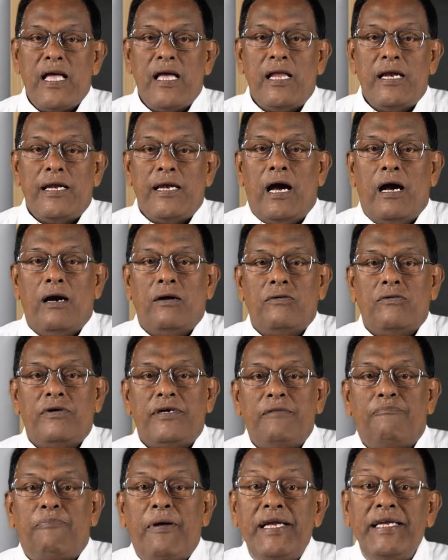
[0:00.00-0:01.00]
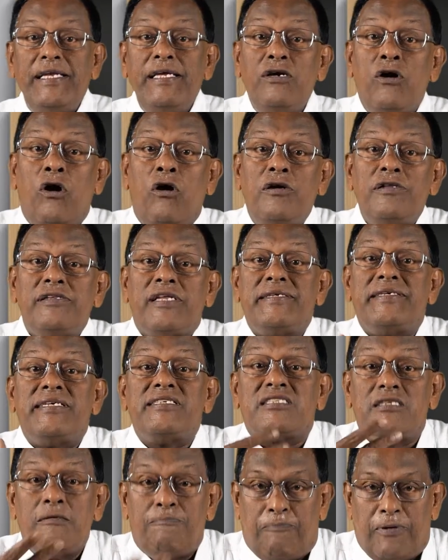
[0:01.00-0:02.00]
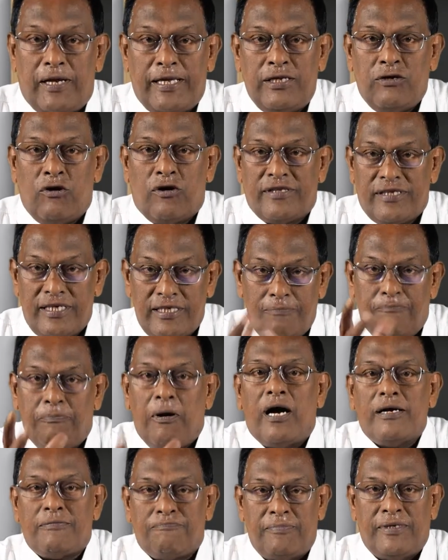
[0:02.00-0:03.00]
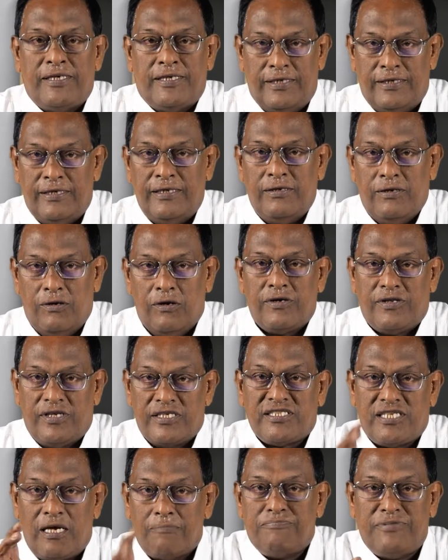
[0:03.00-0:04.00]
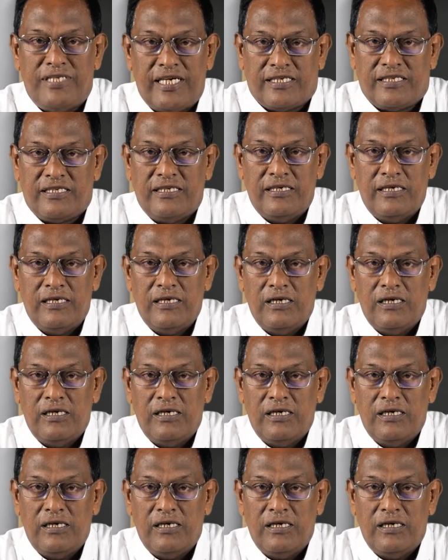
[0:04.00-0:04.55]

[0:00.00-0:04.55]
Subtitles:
Now, depending on the discipline or the department or the subject